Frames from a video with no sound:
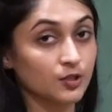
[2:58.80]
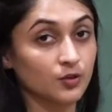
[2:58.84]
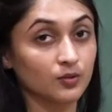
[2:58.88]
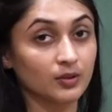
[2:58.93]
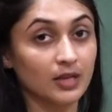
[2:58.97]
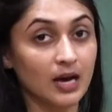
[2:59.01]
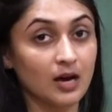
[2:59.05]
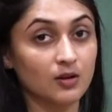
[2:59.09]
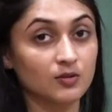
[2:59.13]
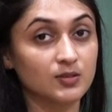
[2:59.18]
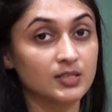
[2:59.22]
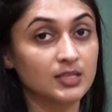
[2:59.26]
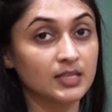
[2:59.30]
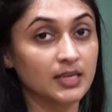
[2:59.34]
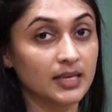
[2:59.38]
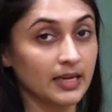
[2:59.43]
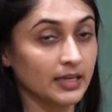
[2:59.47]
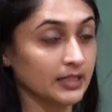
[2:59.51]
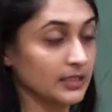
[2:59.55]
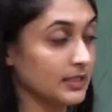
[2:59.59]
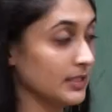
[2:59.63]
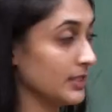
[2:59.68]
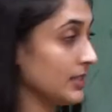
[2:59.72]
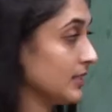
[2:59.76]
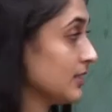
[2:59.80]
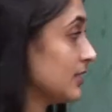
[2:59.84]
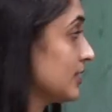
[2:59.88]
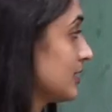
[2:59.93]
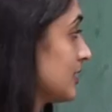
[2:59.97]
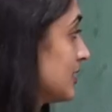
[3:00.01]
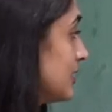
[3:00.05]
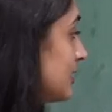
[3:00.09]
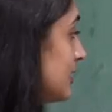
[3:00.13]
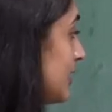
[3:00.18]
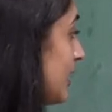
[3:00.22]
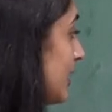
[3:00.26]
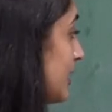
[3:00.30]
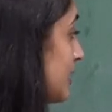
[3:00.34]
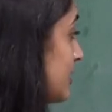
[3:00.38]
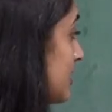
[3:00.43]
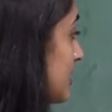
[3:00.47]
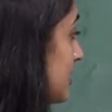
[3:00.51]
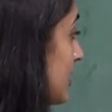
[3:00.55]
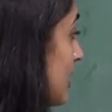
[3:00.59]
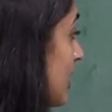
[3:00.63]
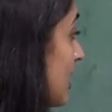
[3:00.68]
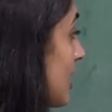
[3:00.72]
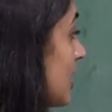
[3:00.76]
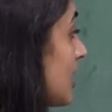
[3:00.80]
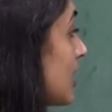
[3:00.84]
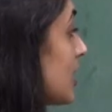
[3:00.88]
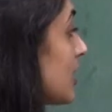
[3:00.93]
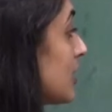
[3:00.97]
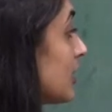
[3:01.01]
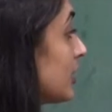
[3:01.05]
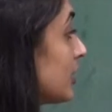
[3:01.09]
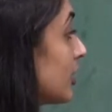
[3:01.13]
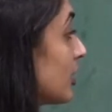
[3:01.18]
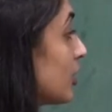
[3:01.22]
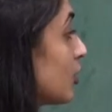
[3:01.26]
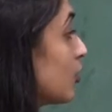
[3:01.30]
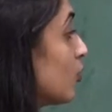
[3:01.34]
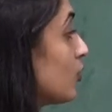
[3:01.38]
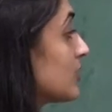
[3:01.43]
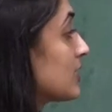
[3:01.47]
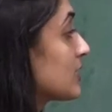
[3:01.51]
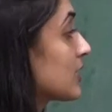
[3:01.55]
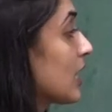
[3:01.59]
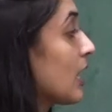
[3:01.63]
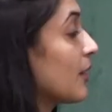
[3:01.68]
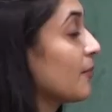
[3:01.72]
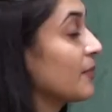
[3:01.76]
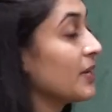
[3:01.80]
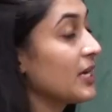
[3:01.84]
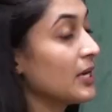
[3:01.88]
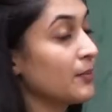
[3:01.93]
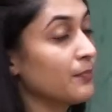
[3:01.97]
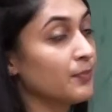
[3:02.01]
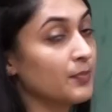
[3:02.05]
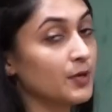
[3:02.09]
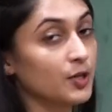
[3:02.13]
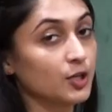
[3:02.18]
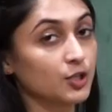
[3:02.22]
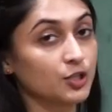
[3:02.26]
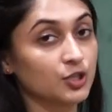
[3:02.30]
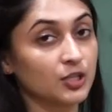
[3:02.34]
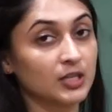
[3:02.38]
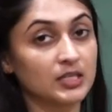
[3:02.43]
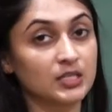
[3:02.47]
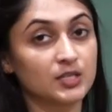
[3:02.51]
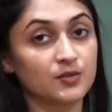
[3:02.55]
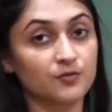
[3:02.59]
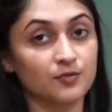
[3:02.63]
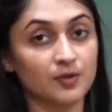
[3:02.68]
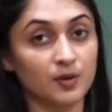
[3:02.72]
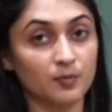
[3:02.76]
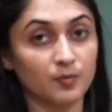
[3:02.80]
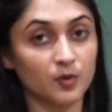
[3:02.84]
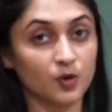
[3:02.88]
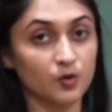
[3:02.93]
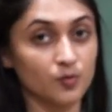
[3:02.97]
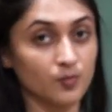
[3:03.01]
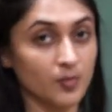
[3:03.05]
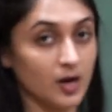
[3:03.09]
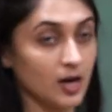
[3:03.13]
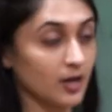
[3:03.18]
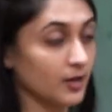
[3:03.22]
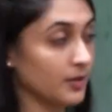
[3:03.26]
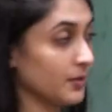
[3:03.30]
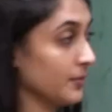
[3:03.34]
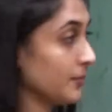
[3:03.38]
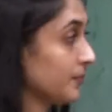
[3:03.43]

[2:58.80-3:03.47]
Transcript: 2018, says the goods are being purchased from Kumar.